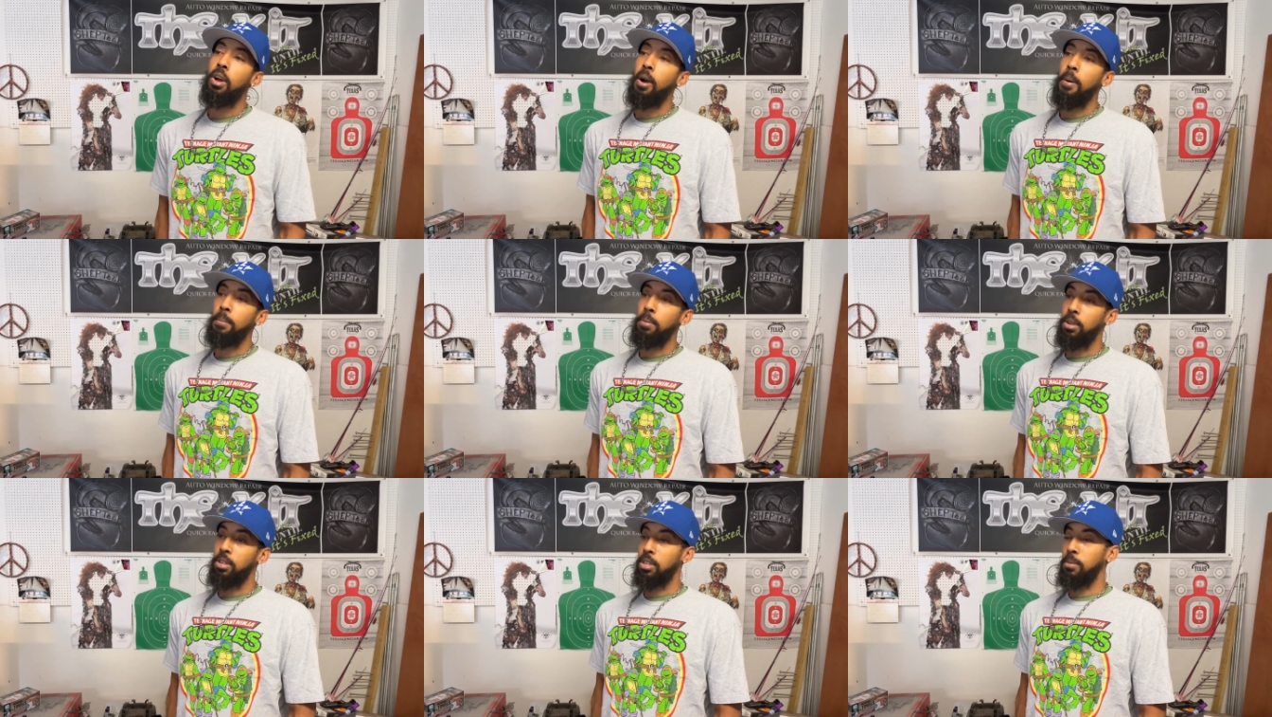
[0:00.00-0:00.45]

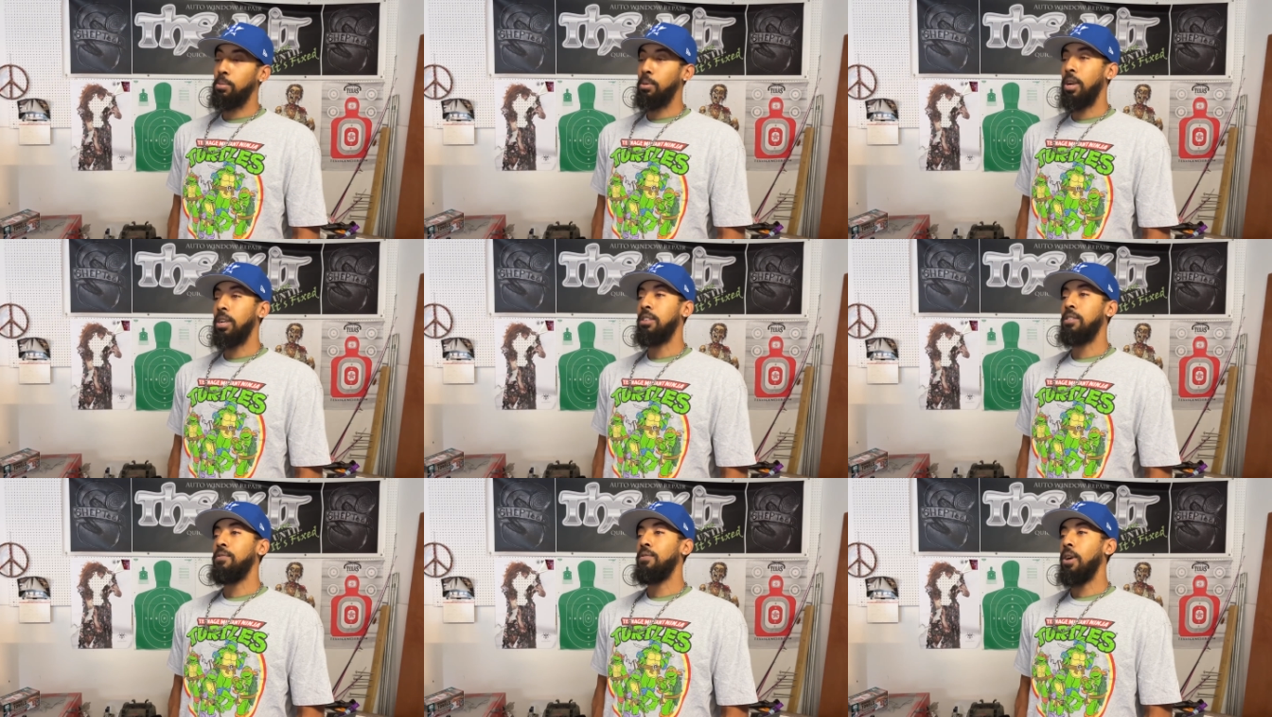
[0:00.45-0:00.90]
plus the
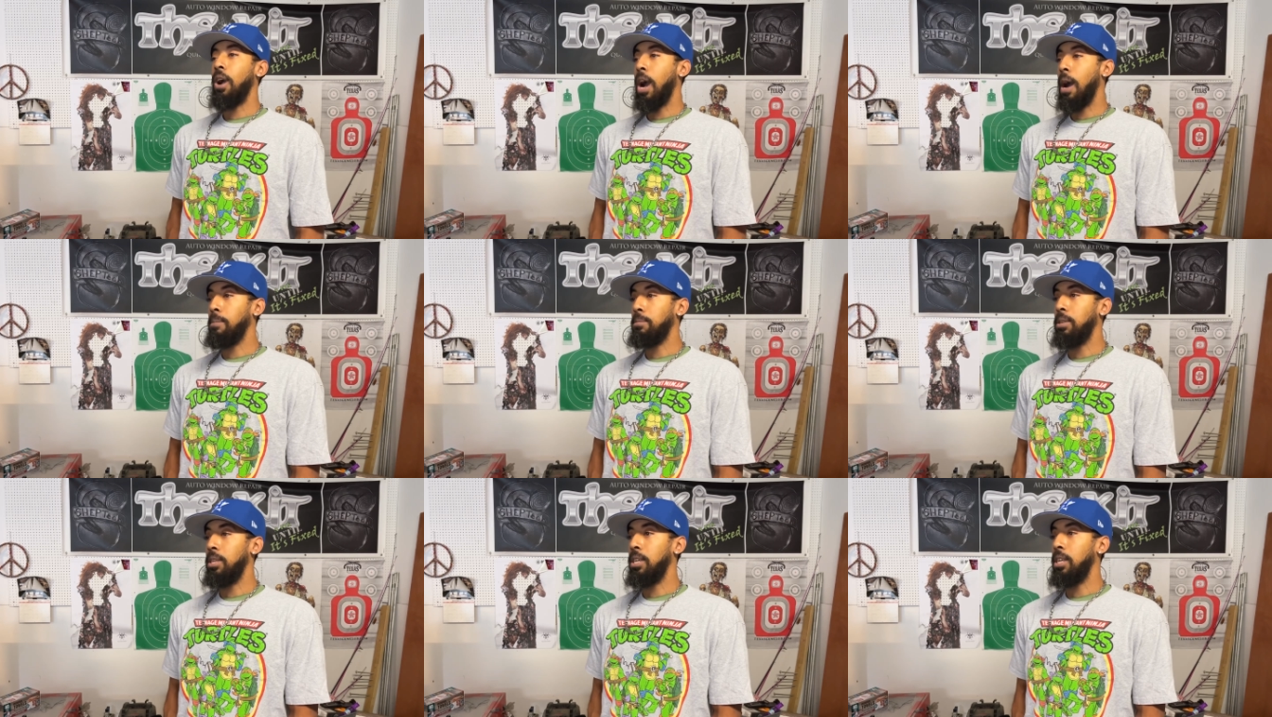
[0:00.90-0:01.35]
price of your
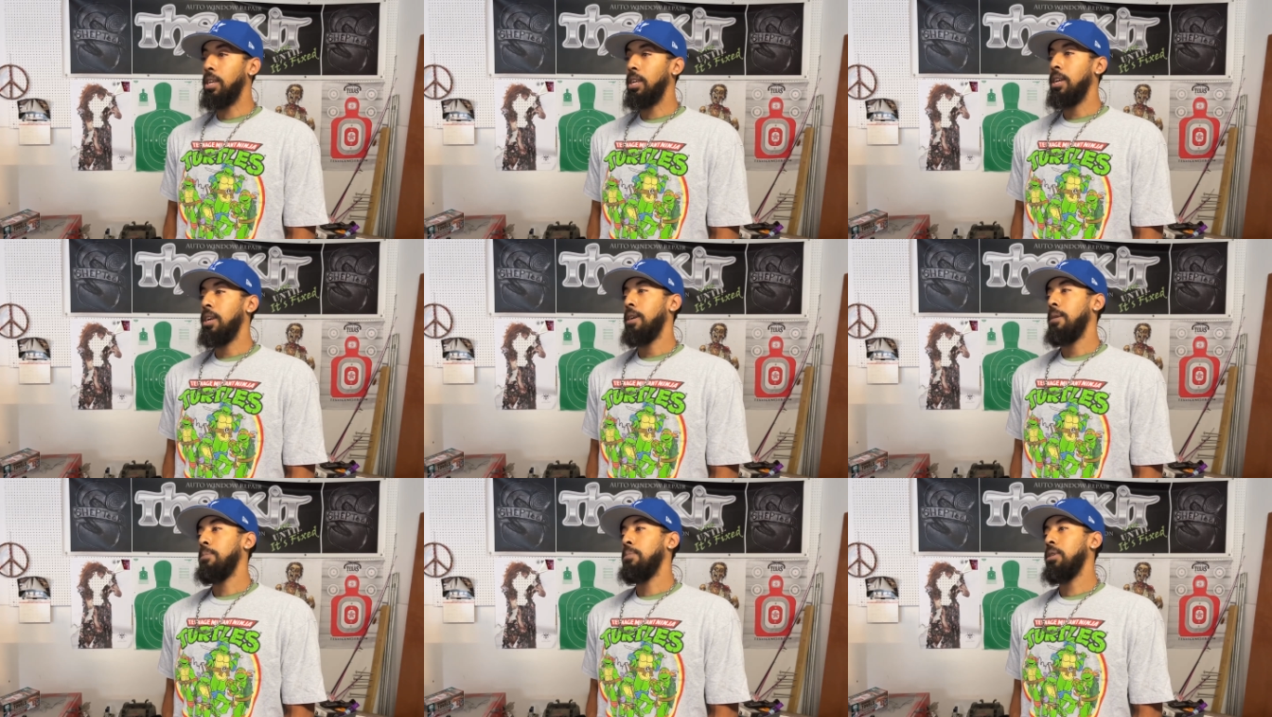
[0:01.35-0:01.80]
optic,
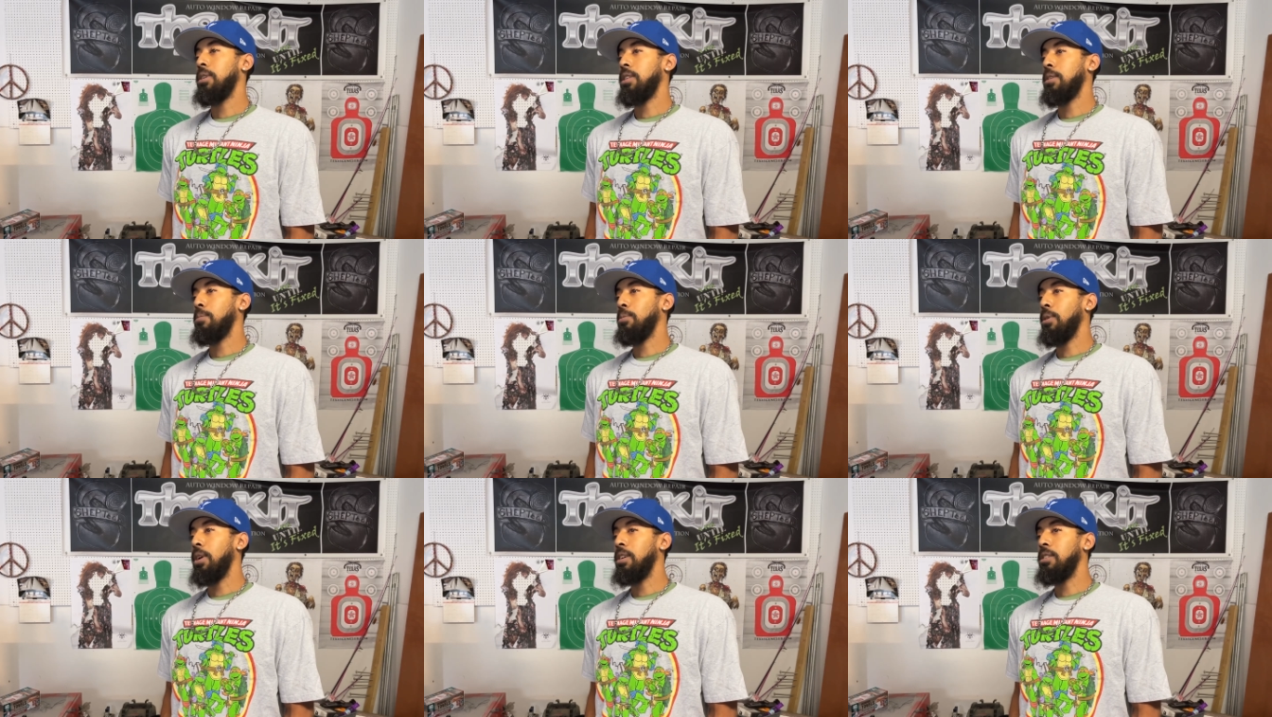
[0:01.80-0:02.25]
plus the
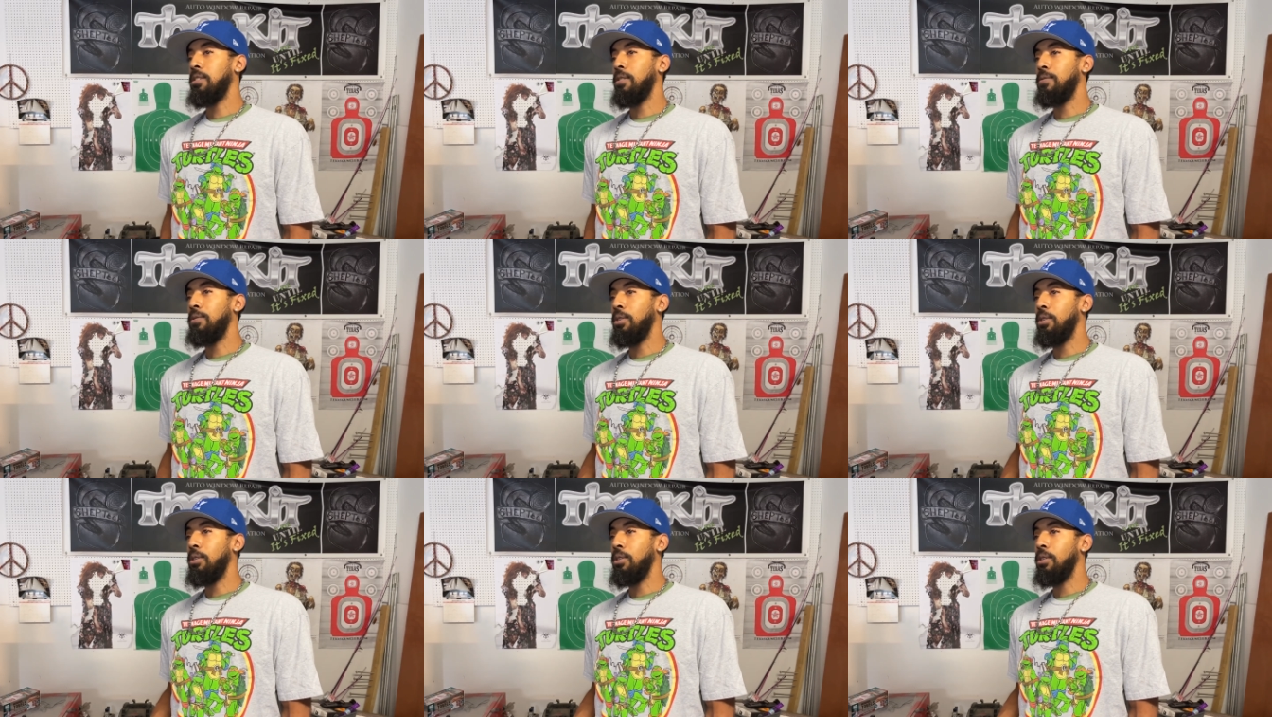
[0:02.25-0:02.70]
price of
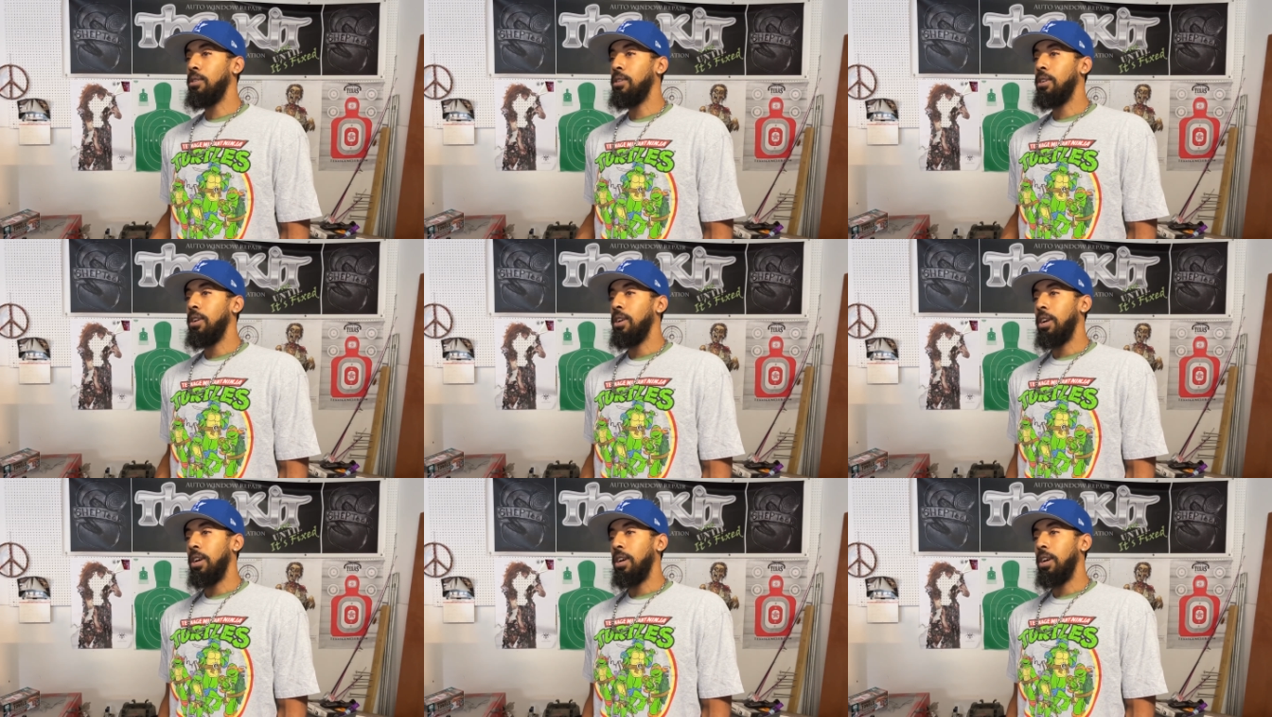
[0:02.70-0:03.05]
your